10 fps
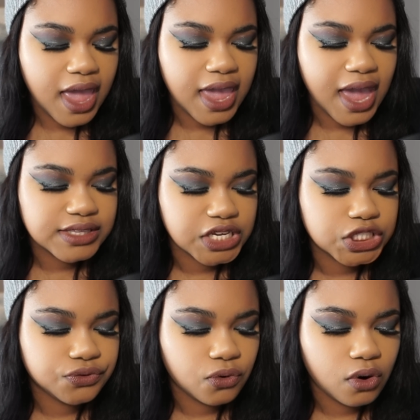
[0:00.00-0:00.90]
I
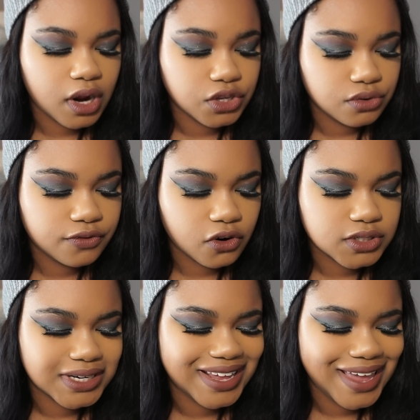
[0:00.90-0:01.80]
teach for a
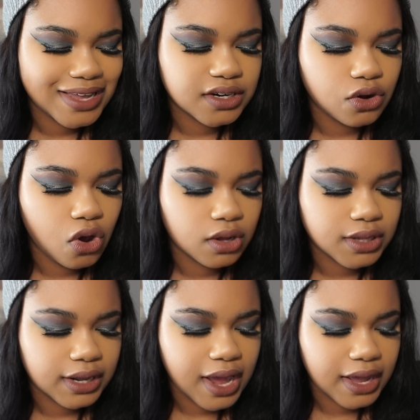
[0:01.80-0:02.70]
university and an
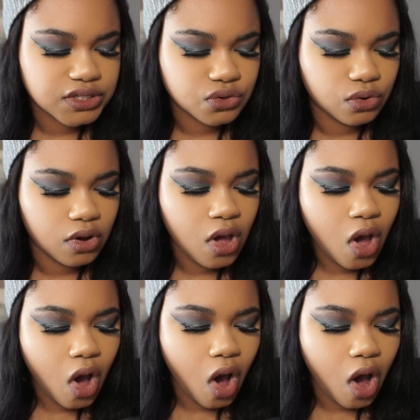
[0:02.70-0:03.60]
online high school,
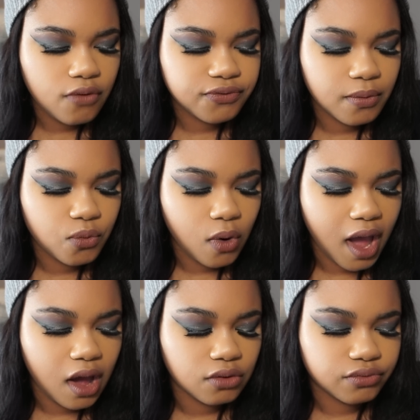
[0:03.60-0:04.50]
all from
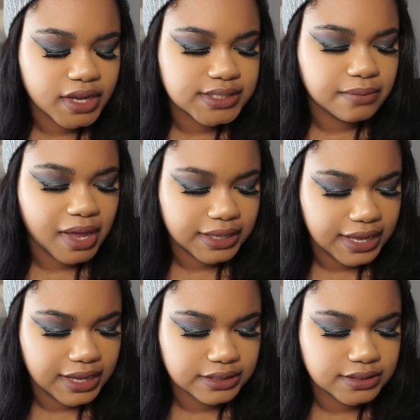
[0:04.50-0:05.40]
while raising my
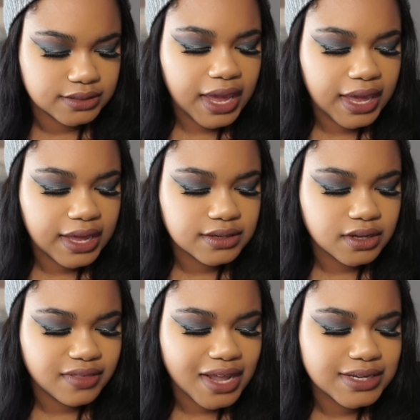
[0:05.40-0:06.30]
kids. And
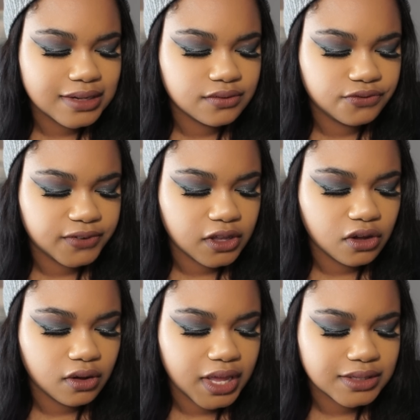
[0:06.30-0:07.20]
that didn't
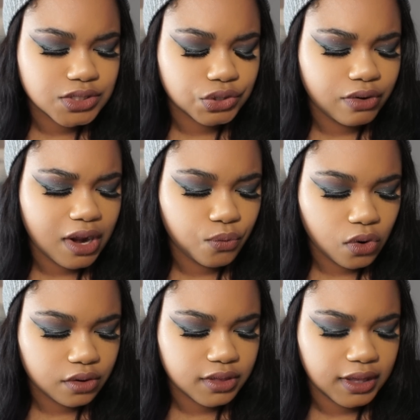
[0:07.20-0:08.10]
feel Instagram
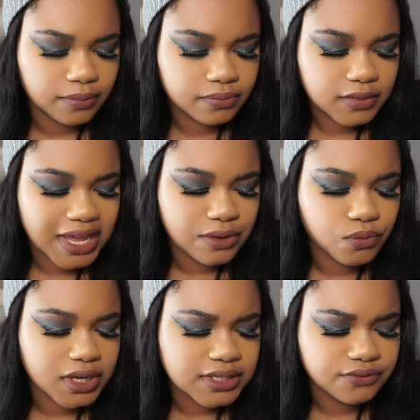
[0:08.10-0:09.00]
worthy. It
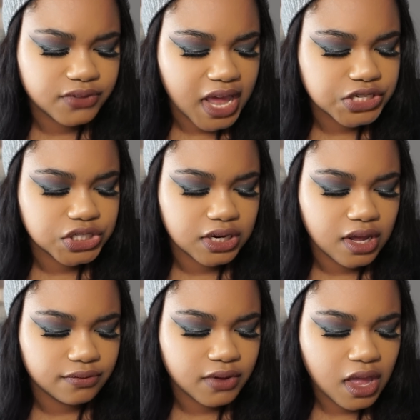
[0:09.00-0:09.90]
wasn't flashy
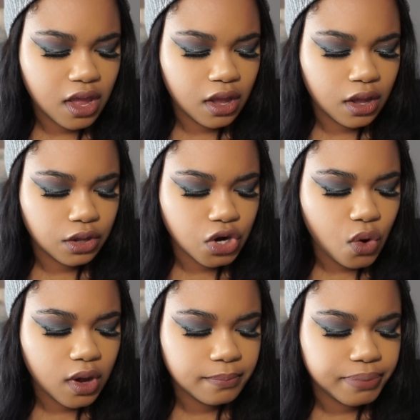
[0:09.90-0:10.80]
enough. No
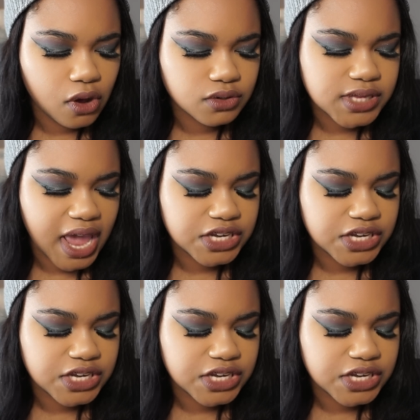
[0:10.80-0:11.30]
one posts